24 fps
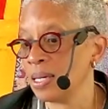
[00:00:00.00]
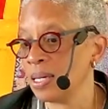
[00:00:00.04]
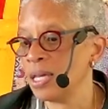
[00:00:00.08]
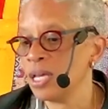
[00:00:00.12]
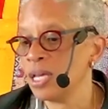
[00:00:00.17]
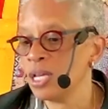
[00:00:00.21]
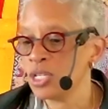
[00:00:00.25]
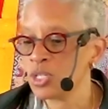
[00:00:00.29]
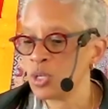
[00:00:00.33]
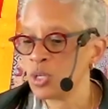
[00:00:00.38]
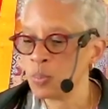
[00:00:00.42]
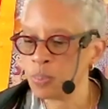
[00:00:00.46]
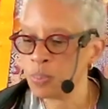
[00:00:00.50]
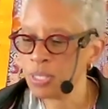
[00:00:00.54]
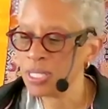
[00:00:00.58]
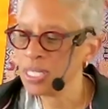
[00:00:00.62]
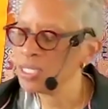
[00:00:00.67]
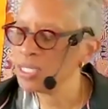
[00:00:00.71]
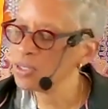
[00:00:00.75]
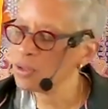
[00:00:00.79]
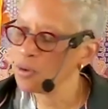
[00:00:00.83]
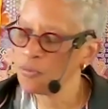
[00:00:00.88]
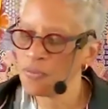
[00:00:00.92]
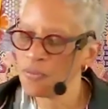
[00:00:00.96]
So
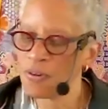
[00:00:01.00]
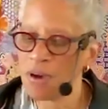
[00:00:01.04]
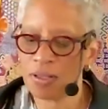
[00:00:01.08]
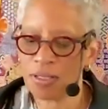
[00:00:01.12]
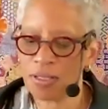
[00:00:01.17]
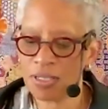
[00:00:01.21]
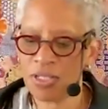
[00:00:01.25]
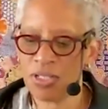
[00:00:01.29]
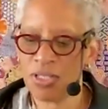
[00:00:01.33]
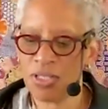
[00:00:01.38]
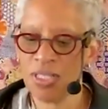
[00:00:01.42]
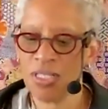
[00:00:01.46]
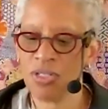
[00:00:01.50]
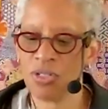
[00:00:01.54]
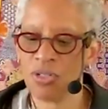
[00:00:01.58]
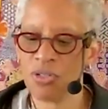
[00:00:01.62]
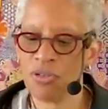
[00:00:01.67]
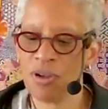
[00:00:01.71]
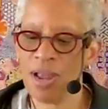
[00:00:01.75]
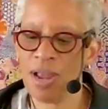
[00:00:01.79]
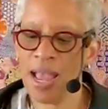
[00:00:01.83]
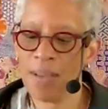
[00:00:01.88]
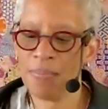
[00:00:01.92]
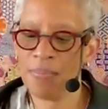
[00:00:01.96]
please don't fall into this
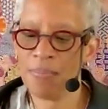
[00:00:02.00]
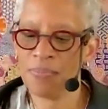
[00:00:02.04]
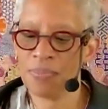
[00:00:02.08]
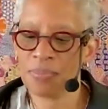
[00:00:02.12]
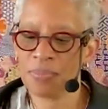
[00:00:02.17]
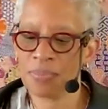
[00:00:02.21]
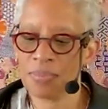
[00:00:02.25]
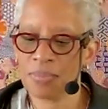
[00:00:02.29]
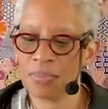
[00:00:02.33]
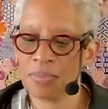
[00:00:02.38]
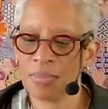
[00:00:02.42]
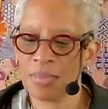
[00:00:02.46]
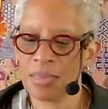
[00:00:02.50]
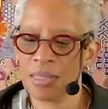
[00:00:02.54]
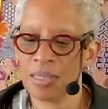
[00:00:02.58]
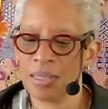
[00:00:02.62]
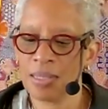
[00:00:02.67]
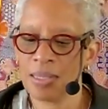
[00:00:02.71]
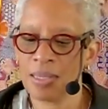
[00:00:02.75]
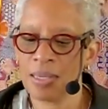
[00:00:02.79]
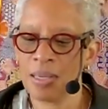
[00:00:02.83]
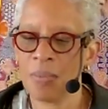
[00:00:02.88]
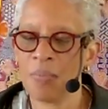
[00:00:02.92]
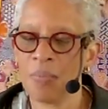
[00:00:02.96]
trap.
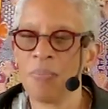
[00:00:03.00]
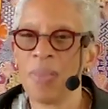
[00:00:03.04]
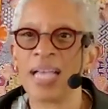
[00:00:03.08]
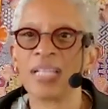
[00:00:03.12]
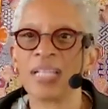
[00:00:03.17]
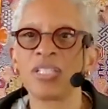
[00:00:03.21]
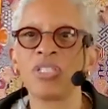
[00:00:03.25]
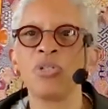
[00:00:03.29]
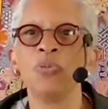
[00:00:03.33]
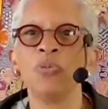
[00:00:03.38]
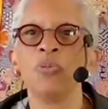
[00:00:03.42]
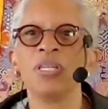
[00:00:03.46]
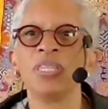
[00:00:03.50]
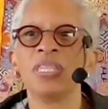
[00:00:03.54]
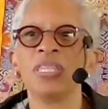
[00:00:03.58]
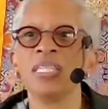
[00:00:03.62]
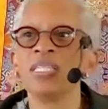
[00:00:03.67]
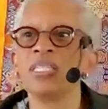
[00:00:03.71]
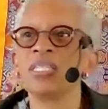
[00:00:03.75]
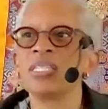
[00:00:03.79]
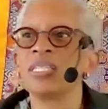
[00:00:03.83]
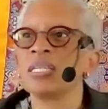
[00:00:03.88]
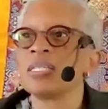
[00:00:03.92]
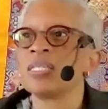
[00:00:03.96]
Back to what
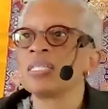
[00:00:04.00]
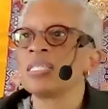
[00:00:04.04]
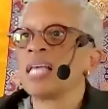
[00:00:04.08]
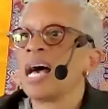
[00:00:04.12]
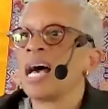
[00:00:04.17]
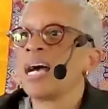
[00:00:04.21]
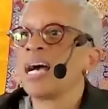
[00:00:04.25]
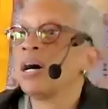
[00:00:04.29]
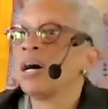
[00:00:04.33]
this Sangha